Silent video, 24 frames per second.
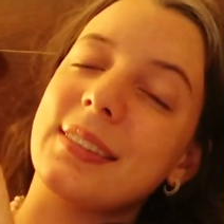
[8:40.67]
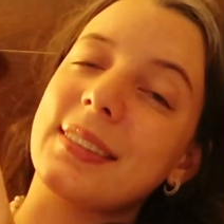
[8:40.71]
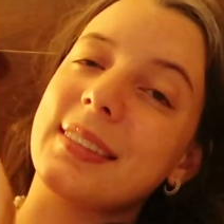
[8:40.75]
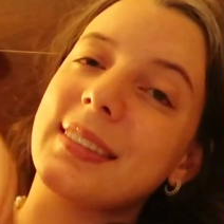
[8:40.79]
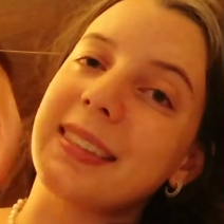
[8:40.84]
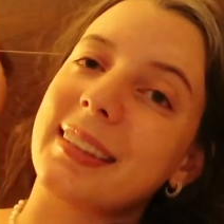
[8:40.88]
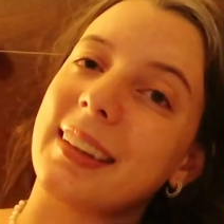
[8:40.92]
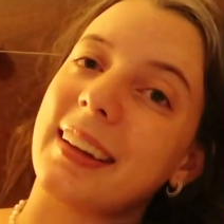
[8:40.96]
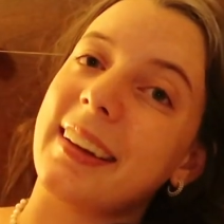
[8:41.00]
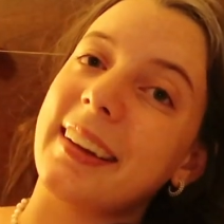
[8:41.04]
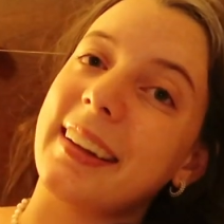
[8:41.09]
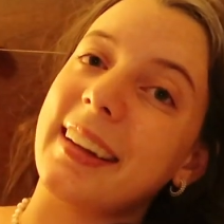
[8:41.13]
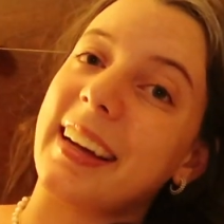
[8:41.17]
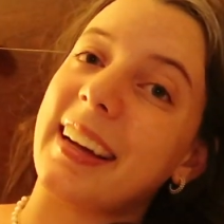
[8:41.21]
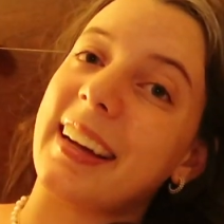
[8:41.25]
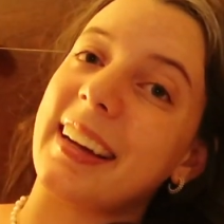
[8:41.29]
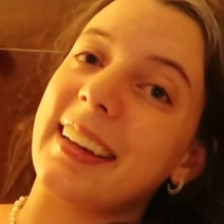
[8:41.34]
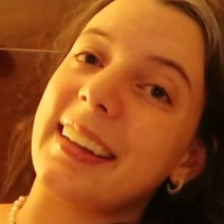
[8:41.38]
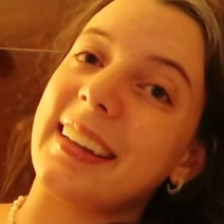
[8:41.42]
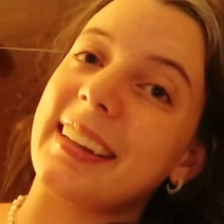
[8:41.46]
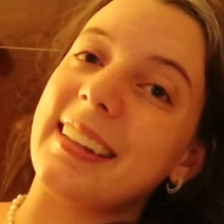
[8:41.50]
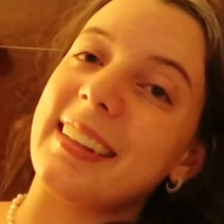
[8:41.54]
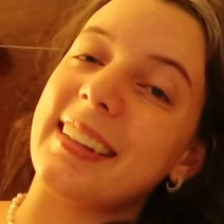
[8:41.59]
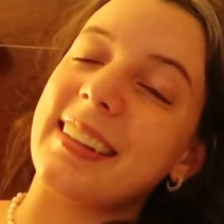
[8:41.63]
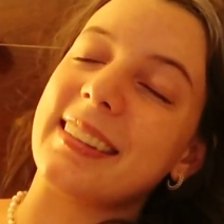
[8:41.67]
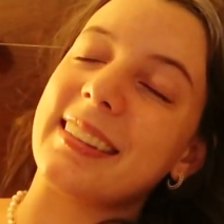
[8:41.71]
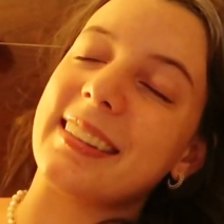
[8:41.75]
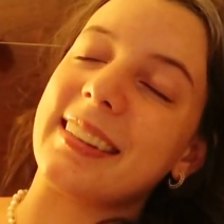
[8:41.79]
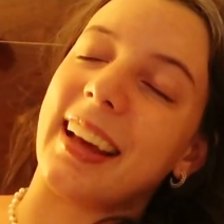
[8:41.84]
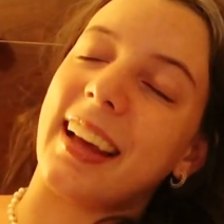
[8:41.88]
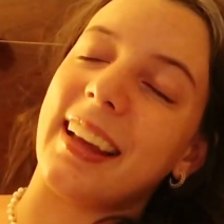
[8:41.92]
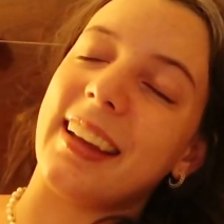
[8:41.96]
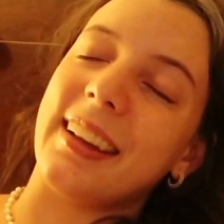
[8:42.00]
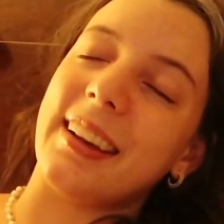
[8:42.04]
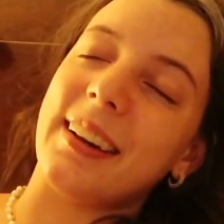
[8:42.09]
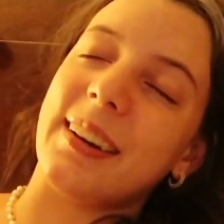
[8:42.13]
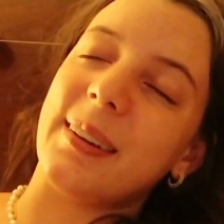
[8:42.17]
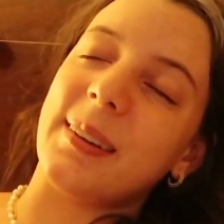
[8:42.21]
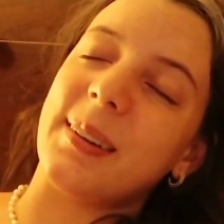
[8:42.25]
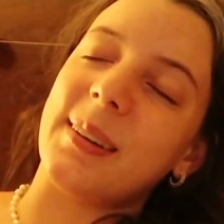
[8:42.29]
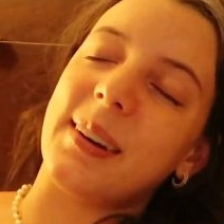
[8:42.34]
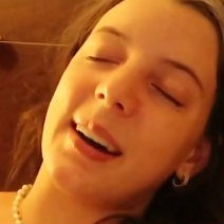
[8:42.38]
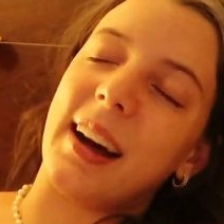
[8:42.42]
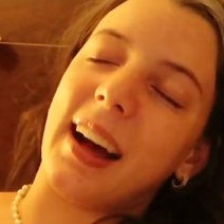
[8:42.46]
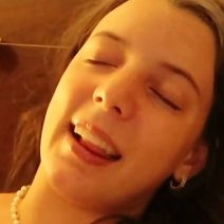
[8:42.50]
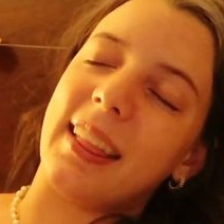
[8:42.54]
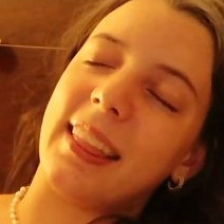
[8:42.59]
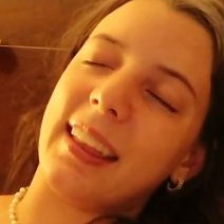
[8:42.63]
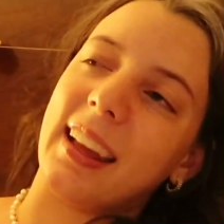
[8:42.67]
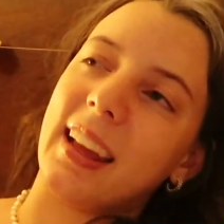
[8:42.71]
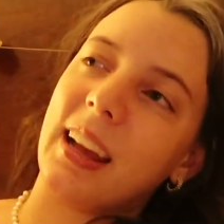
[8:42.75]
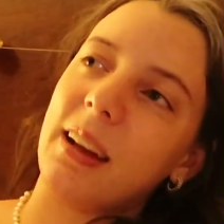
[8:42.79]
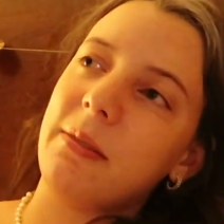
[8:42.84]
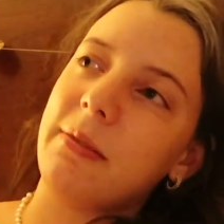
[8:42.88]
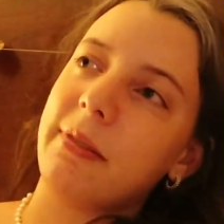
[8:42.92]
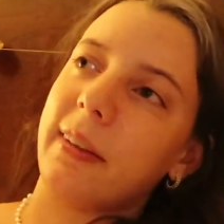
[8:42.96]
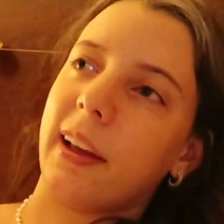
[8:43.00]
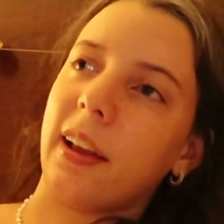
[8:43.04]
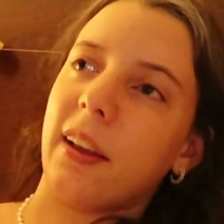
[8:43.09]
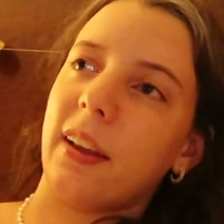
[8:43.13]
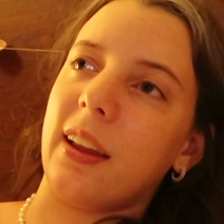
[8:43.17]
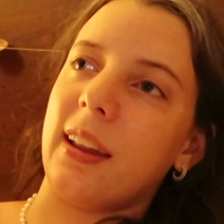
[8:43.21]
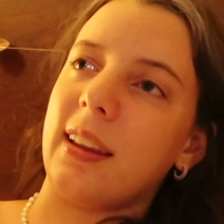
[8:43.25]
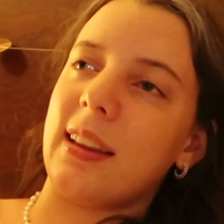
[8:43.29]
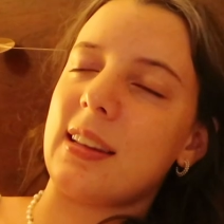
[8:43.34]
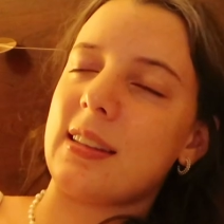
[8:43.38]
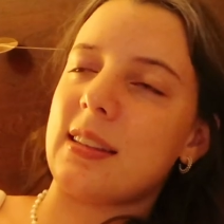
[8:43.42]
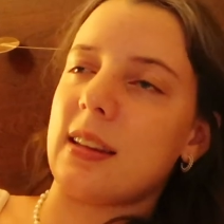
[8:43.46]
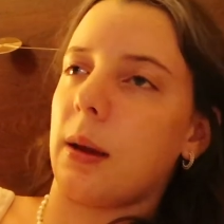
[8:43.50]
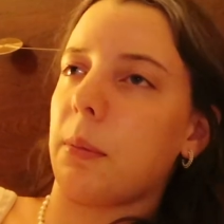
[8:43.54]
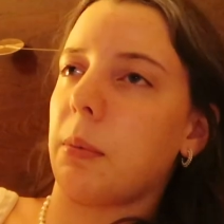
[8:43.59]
Sorry guys. I know, I think I'm failing this.